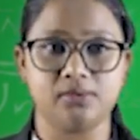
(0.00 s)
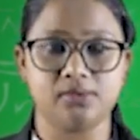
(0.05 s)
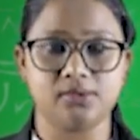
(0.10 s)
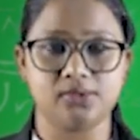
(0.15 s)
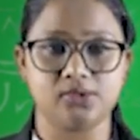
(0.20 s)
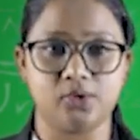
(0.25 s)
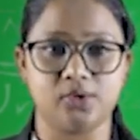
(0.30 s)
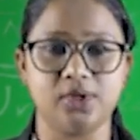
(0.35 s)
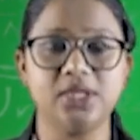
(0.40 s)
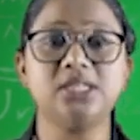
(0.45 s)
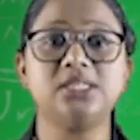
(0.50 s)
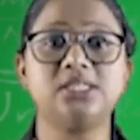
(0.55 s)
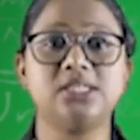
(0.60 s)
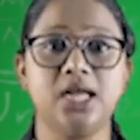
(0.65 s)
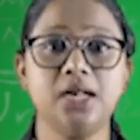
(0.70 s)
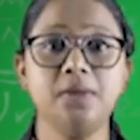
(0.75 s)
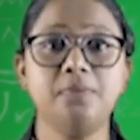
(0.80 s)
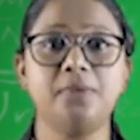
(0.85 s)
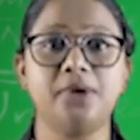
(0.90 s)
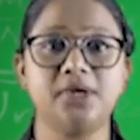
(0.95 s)

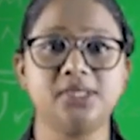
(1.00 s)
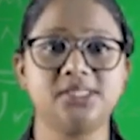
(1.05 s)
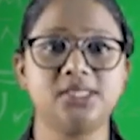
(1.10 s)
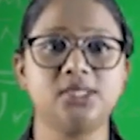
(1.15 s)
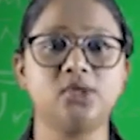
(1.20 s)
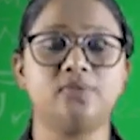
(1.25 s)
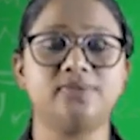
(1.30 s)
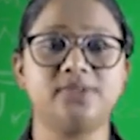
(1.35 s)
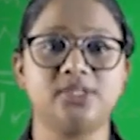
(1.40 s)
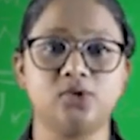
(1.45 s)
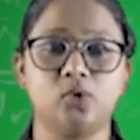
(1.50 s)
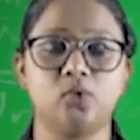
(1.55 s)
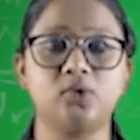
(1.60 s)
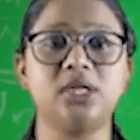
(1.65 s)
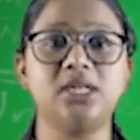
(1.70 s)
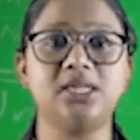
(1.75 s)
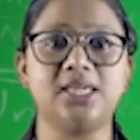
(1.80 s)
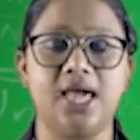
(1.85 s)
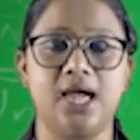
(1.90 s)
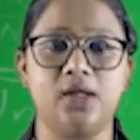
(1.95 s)
10% of the
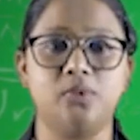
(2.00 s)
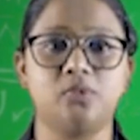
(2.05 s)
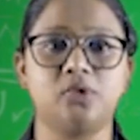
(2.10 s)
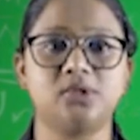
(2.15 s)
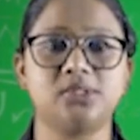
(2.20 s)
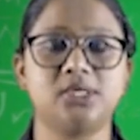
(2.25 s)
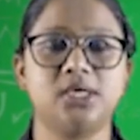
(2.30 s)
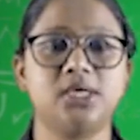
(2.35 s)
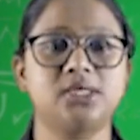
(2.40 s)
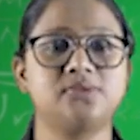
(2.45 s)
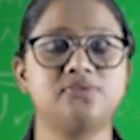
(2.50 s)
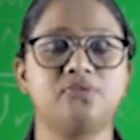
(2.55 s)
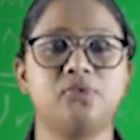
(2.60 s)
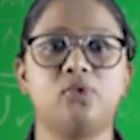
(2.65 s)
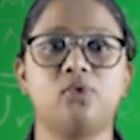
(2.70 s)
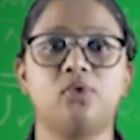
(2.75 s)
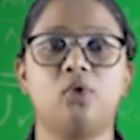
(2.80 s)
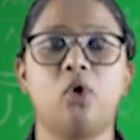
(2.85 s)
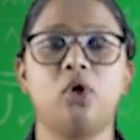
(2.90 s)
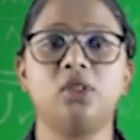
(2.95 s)
total canvas is
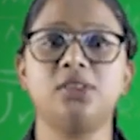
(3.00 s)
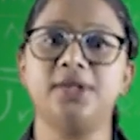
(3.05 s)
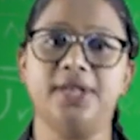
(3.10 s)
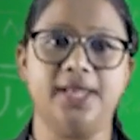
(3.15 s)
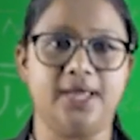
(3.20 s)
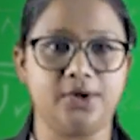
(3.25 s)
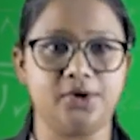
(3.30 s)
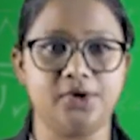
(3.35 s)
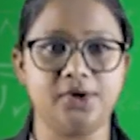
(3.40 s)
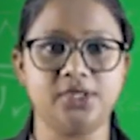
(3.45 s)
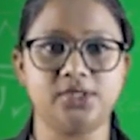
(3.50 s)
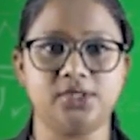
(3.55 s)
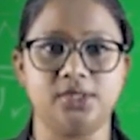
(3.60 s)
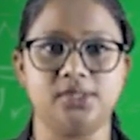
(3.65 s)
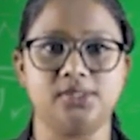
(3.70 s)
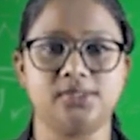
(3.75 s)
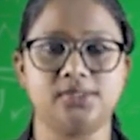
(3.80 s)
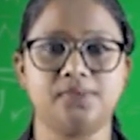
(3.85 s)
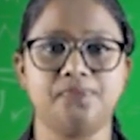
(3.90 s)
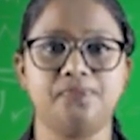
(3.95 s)
for all the
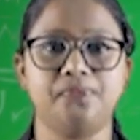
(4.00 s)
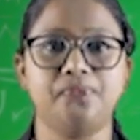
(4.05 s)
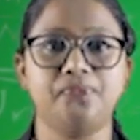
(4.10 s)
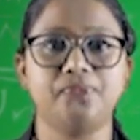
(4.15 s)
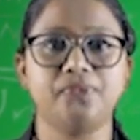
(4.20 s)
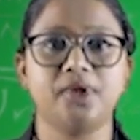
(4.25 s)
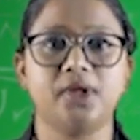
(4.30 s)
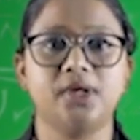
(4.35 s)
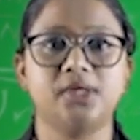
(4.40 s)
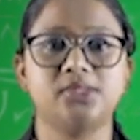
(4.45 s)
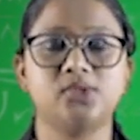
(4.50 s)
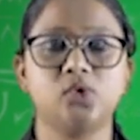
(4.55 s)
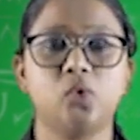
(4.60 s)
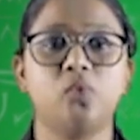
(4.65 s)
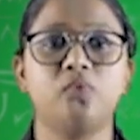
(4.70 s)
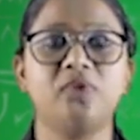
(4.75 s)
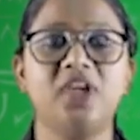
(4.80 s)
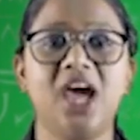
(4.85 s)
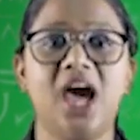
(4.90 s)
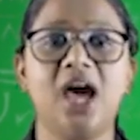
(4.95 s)
decorations. So
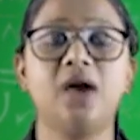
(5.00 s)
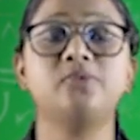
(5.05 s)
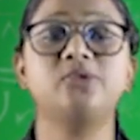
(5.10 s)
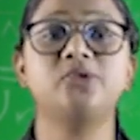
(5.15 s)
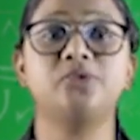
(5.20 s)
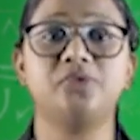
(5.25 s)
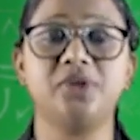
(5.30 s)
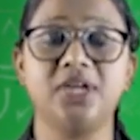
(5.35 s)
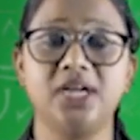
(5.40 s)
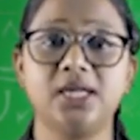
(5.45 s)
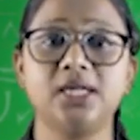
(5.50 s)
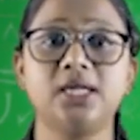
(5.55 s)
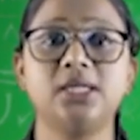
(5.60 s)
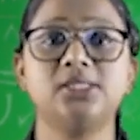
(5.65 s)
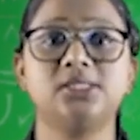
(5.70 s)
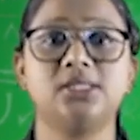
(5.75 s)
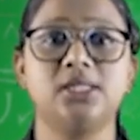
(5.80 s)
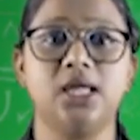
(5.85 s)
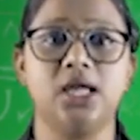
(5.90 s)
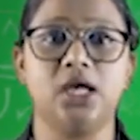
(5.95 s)
we have to
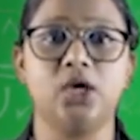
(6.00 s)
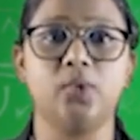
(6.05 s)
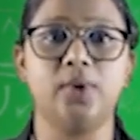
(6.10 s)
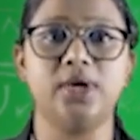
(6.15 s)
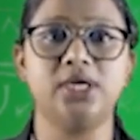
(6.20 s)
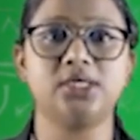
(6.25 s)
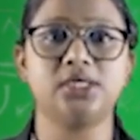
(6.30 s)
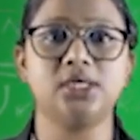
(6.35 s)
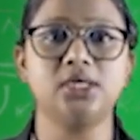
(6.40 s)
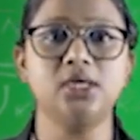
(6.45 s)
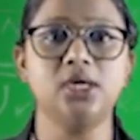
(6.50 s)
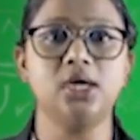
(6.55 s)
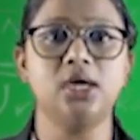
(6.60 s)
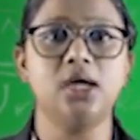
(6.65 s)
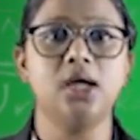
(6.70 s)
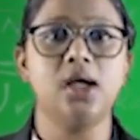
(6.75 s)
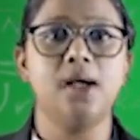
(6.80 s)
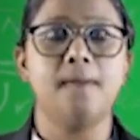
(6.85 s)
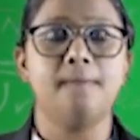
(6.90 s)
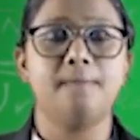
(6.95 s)
rearrange the equation
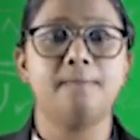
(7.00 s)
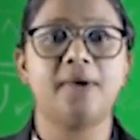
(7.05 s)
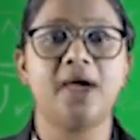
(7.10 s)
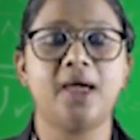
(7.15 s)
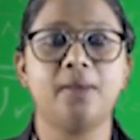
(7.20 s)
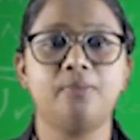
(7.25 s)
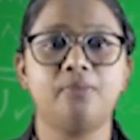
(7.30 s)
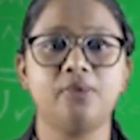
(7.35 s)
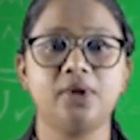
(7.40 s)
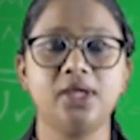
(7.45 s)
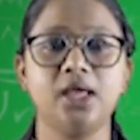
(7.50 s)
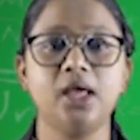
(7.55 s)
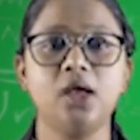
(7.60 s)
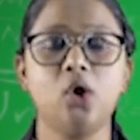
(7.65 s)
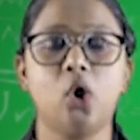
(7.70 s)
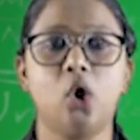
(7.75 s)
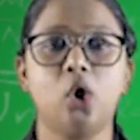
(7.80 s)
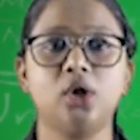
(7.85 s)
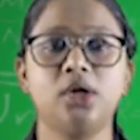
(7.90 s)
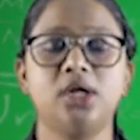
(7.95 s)
by
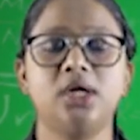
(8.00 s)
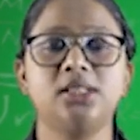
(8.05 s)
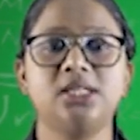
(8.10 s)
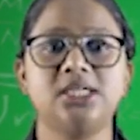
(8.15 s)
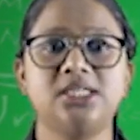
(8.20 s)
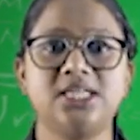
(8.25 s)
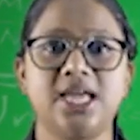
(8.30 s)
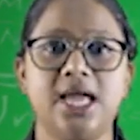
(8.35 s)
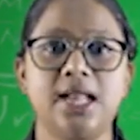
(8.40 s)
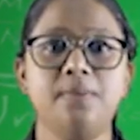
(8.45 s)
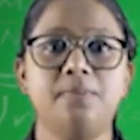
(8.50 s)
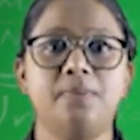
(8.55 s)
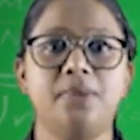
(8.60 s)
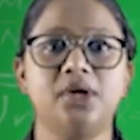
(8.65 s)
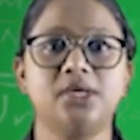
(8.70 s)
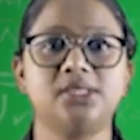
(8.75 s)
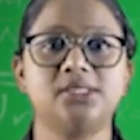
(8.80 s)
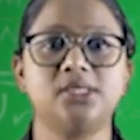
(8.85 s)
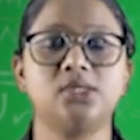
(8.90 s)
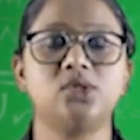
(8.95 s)
bringing on the
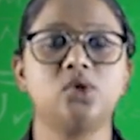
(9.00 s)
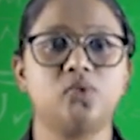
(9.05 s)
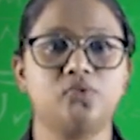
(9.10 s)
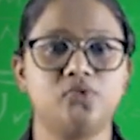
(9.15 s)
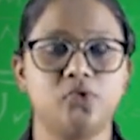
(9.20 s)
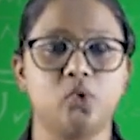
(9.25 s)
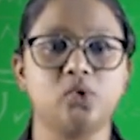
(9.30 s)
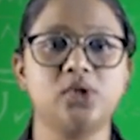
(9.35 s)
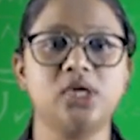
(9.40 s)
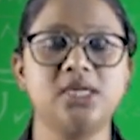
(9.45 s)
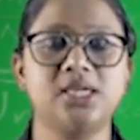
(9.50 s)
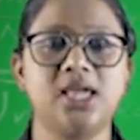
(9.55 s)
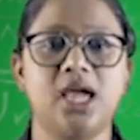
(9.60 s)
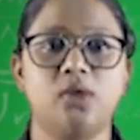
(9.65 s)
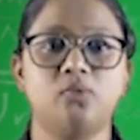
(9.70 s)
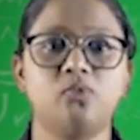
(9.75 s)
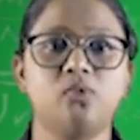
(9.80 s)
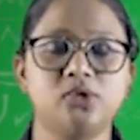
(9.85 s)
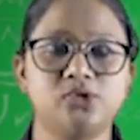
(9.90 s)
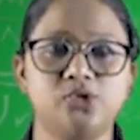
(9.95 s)
10% of total
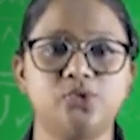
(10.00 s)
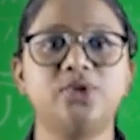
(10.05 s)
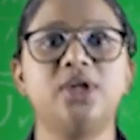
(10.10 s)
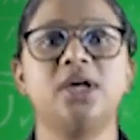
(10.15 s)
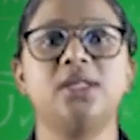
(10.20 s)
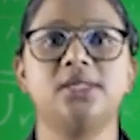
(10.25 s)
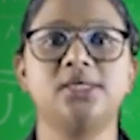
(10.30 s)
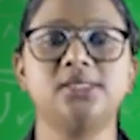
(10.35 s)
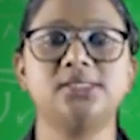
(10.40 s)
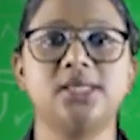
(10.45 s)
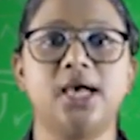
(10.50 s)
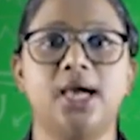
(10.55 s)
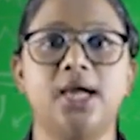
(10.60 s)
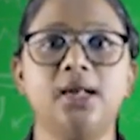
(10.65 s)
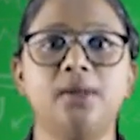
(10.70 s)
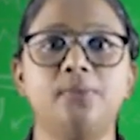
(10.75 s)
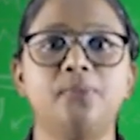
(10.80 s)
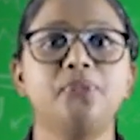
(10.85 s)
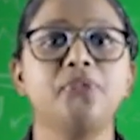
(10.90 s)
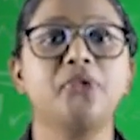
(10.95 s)
canvas to the other
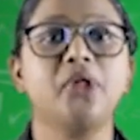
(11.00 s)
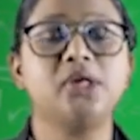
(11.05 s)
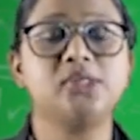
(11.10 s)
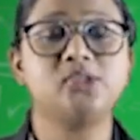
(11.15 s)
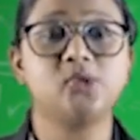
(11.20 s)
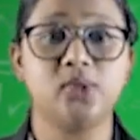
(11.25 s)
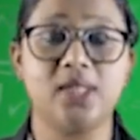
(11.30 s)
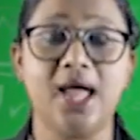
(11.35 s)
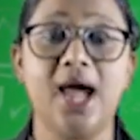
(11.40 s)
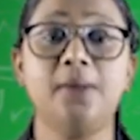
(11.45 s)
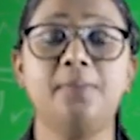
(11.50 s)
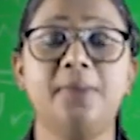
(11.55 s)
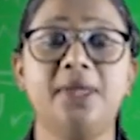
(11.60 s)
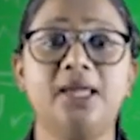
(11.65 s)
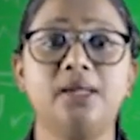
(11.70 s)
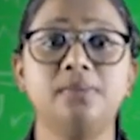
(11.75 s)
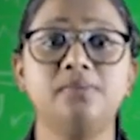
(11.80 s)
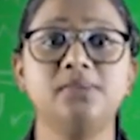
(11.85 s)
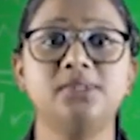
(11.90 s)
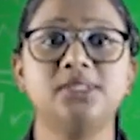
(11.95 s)
side. So that
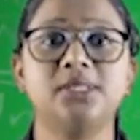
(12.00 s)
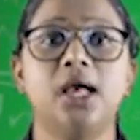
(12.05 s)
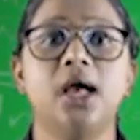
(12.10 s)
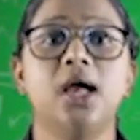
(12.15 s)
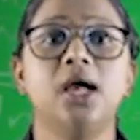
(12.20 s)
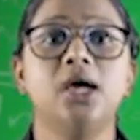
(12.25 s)
becomes